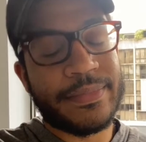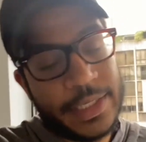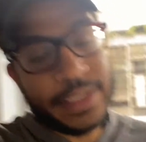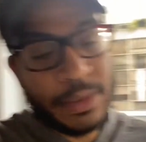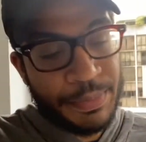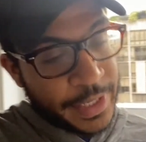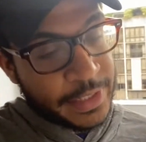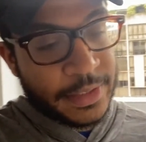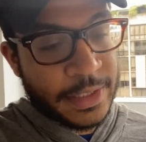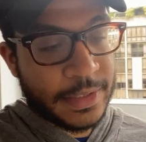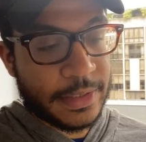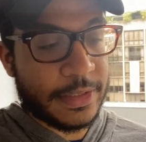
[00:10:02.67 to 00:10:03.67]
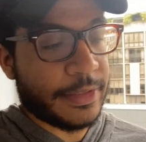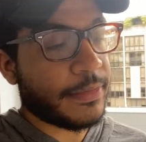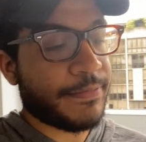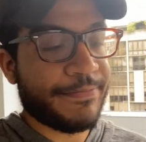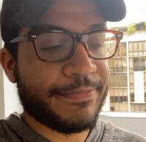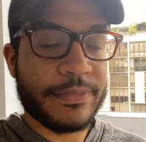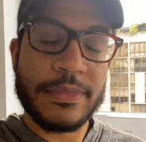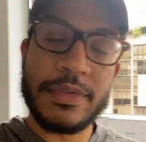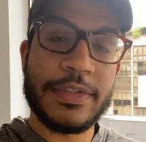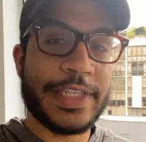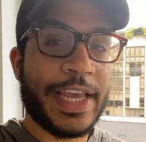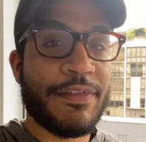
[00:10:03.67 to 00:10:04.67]
It's a business.
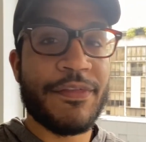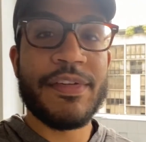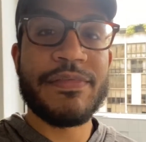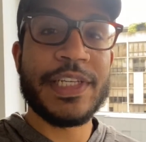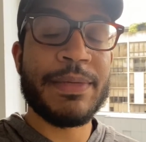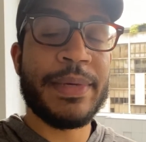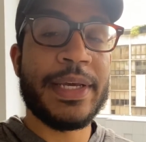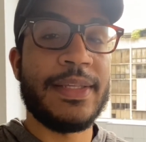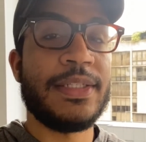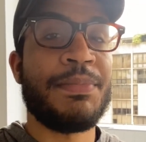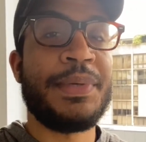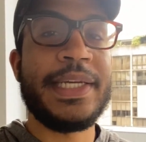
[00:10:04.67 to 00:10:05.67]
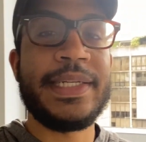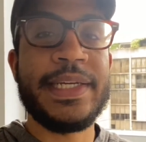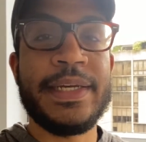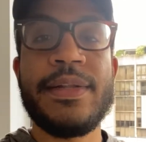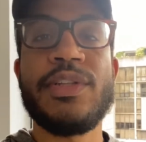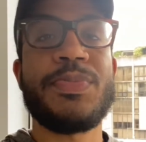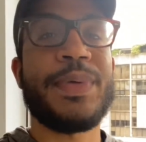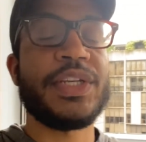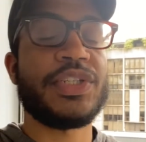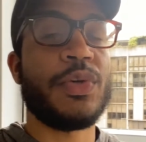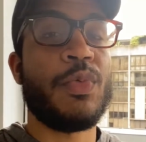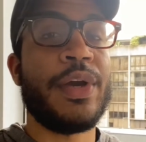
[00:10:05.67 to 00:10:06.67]
Saving 15 mil is a big deal,
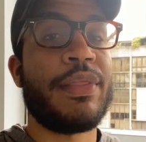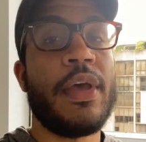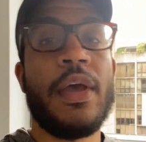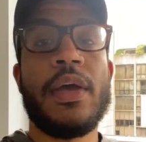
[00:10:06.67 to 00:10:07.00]
especially with,